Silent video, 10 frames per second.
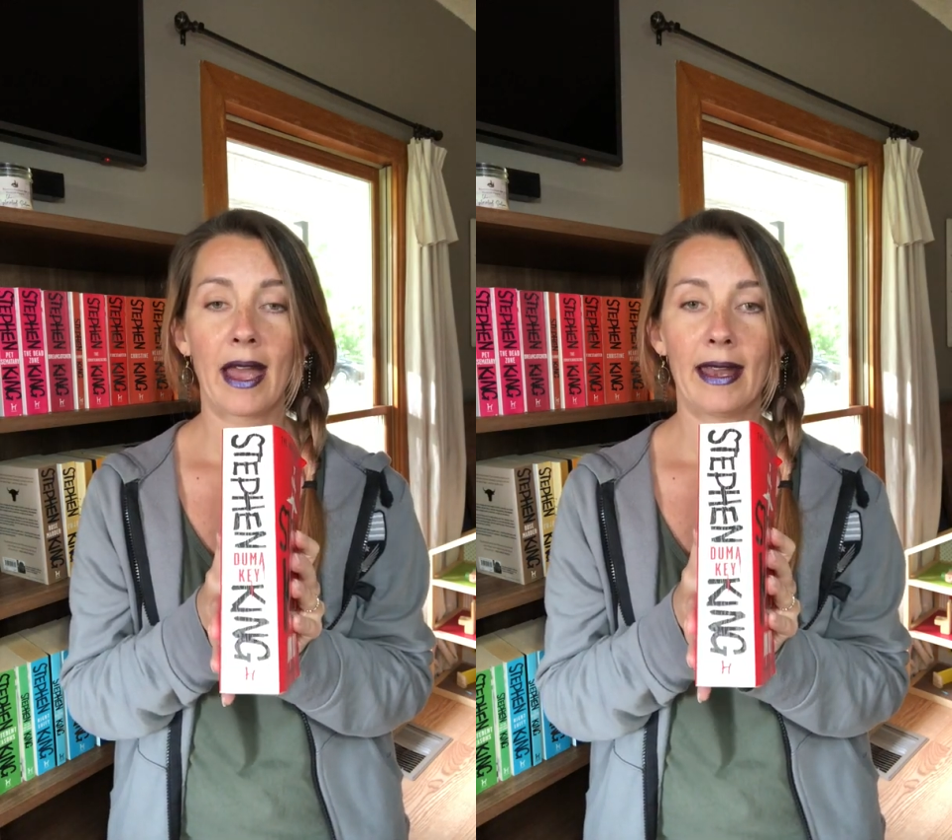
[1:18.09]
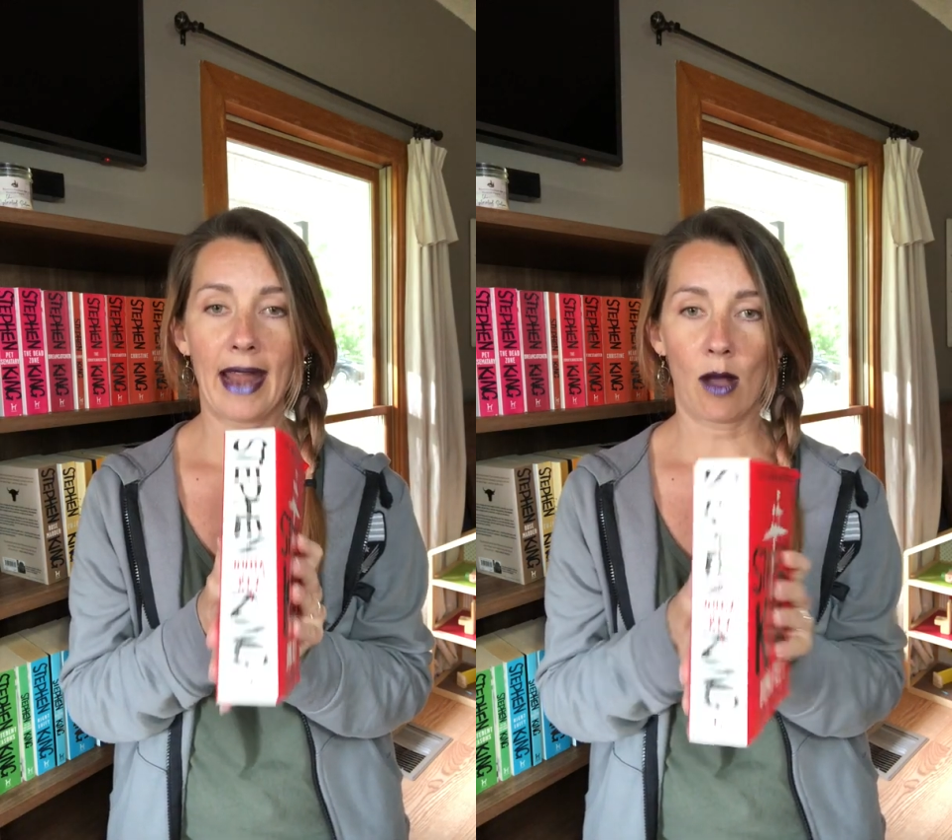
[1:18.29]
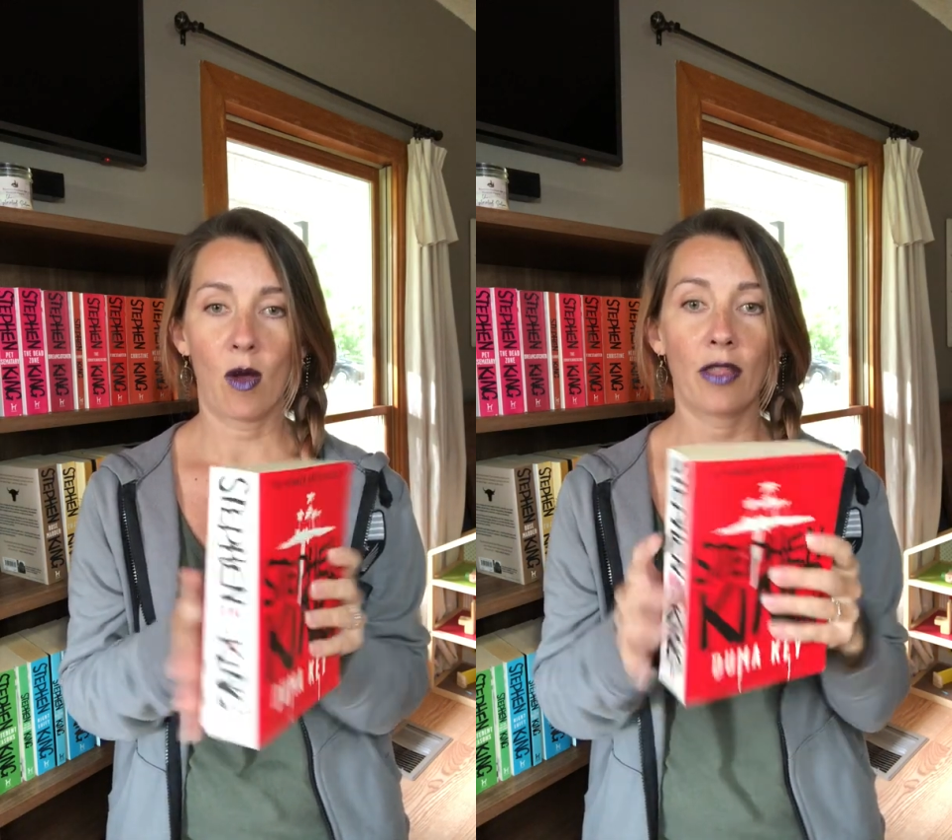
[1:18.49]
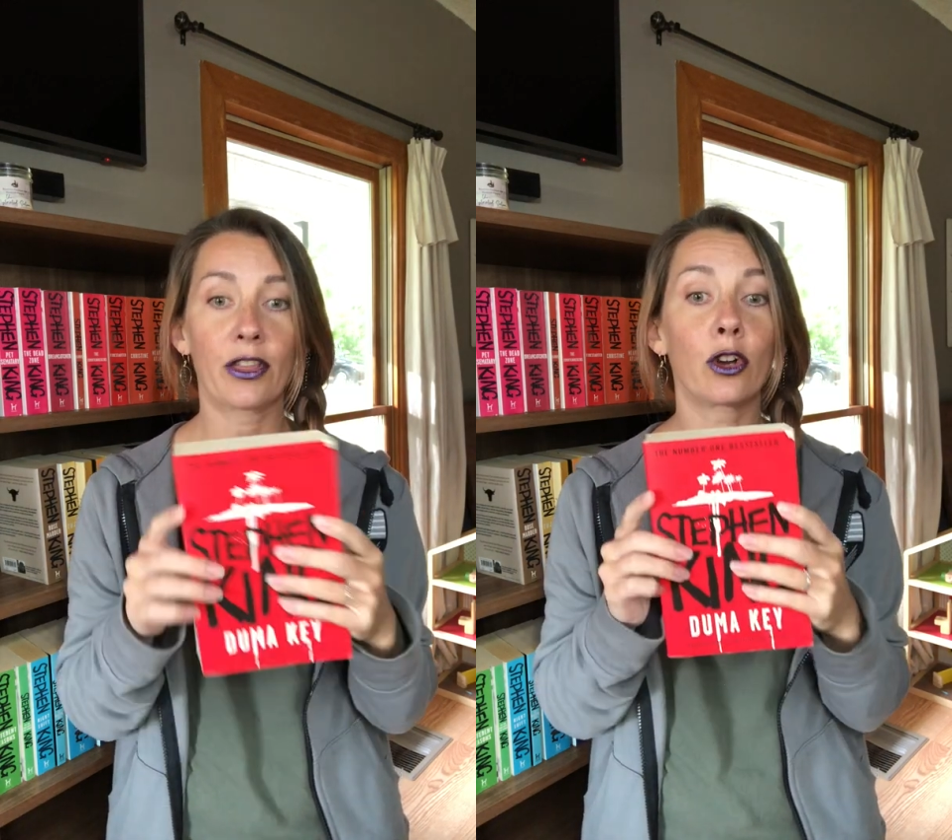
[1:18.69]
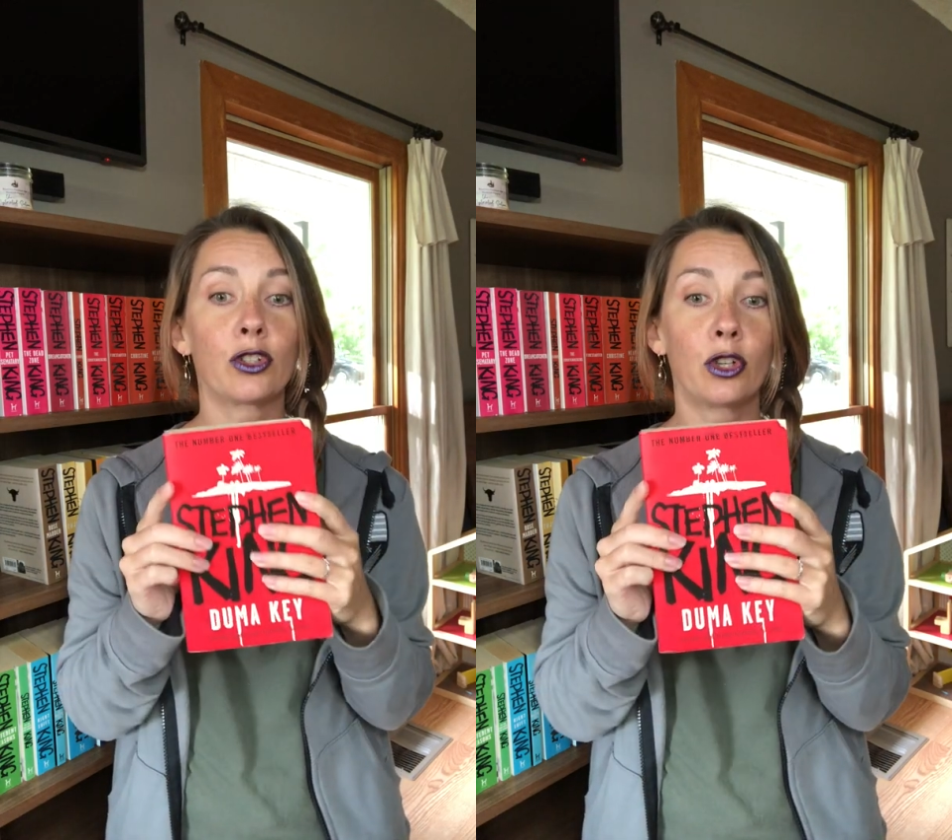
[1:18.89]
Now,
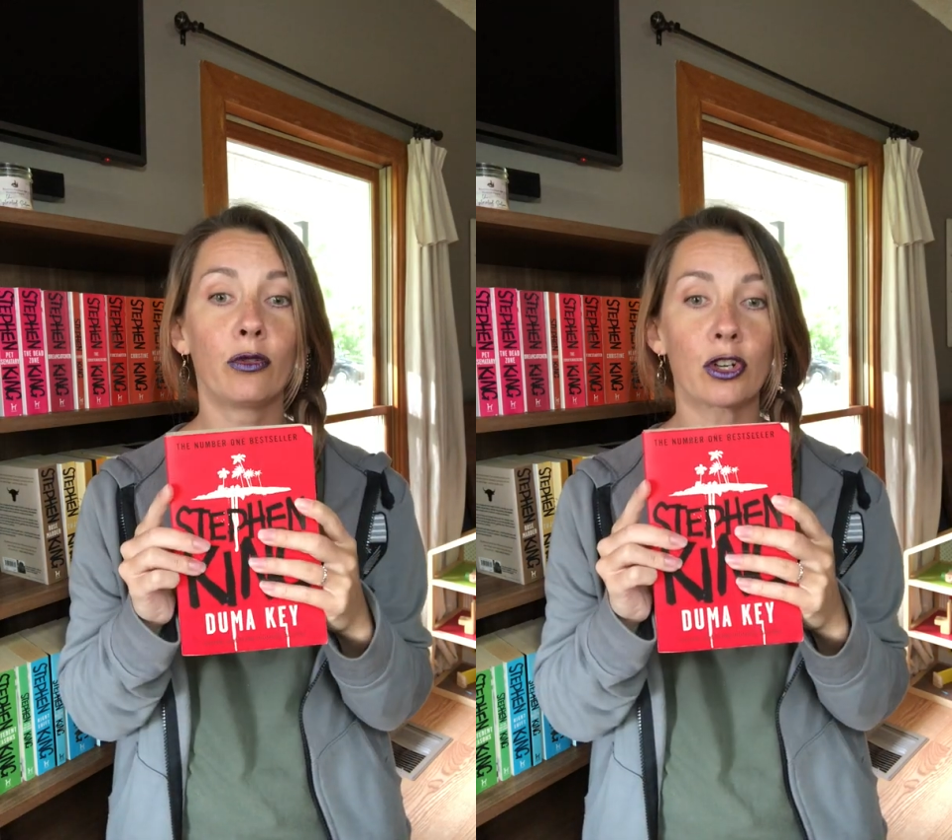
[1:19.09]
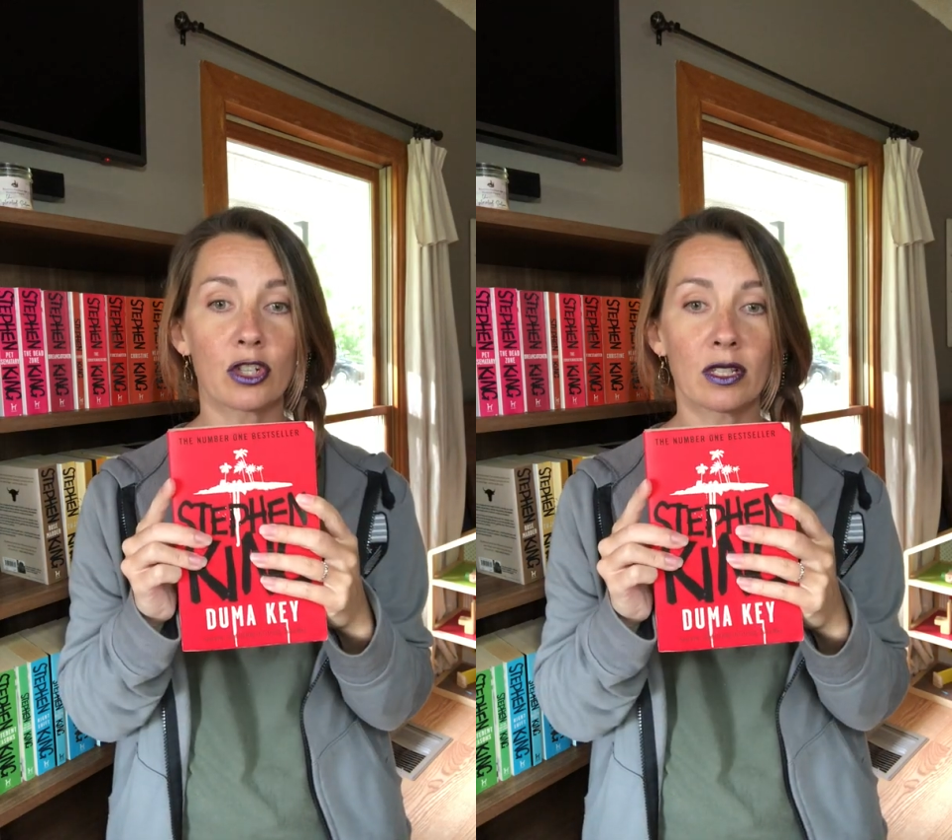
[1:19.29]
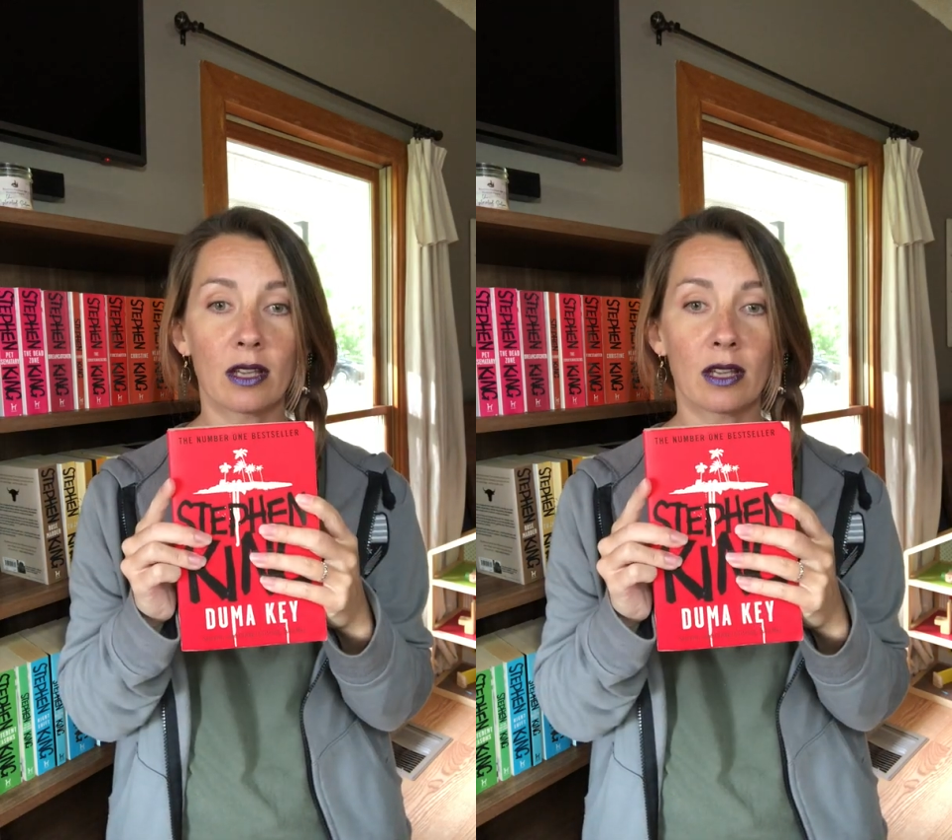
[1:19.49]
there are 2 versions